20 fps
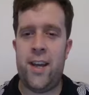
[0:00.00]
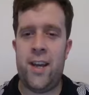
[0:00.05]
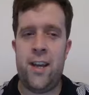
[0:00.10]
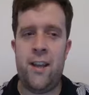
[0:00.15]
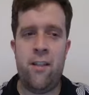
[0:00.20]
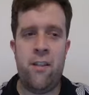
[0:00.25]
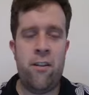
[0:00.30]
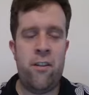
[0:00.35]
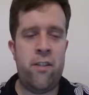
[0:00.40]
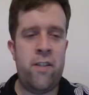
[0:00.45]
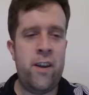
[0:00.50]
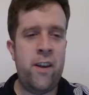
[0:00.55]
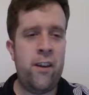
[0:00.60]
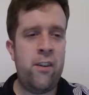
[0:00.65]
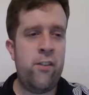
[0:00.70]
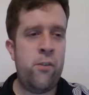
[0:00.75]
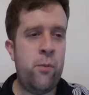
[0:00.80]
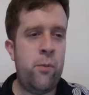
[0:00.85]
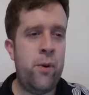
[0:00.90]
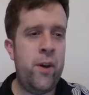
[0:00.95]
either
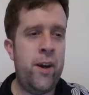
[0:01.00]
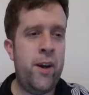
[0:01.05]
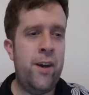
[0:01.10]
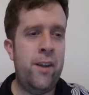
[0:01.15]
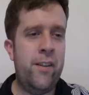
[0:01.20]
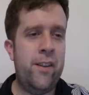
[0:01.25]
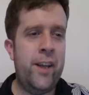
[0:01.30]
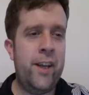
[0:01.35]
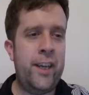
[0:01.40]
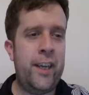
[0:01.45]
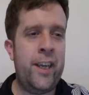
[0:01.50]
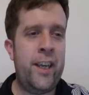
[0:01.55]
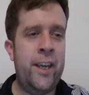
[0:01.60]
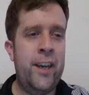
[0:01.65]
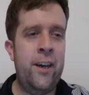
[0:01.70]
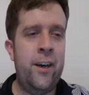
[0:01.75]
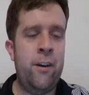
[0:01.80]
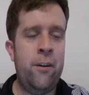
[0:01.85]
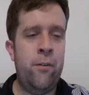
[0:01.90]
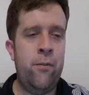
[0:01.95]
things where like
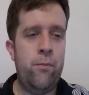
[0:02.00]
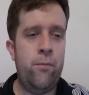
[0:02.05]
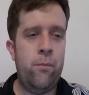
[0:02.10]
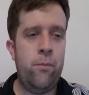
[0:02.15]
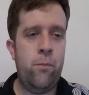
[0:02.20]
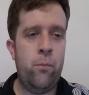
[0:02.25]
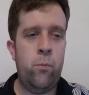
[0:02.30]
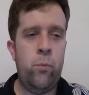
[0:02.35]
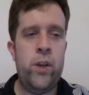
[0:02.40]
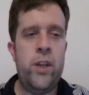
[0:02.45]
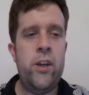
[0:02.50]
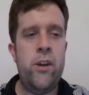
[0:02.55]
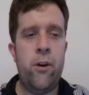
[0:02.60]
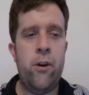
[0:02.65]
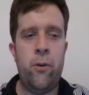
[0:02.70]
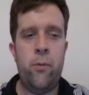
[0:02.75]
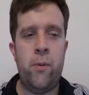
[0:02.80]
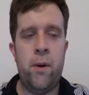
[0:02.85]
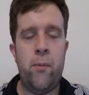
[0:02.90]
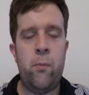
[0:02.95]
here we
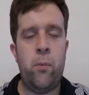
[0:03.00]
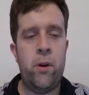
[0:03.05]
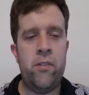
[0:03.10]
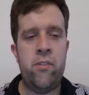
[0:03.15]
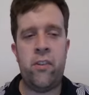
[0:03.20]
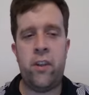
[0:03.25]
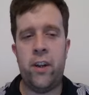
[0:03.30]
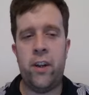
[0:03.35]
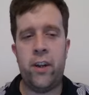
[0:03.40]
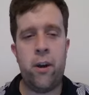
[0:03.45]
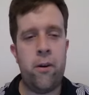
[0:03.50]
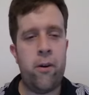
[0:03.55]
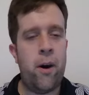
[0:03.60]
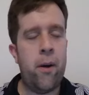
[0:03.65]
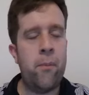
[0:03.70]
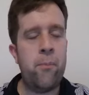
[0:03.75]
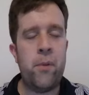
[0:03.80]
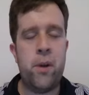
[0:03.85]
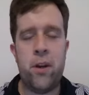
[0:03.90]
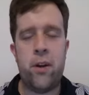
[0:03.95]
know where one's going to go.
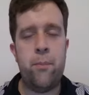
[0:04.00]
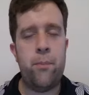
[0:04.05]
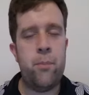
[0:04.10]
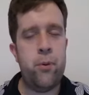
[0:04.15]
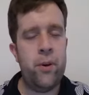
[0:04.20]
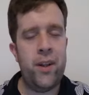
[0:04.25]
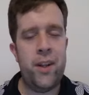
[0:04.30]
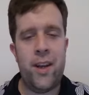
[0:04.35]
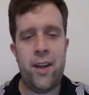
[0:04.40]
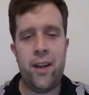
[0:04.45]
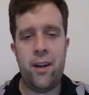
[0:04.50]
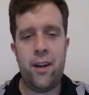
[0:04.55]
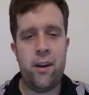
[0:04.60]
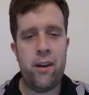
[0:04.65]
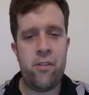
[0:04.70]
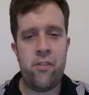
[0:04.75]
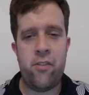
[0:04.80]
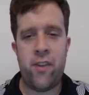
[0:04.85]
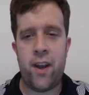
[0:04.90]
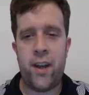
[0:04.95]
I'm going to put it in in
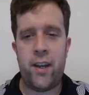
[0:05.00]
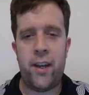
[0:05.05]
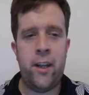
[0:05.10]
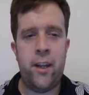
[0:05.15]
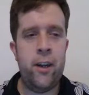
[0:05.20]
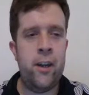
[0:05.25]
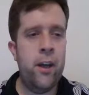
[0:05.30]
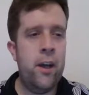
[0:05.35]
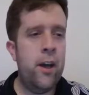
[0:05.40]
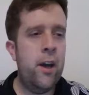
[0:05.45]
a second.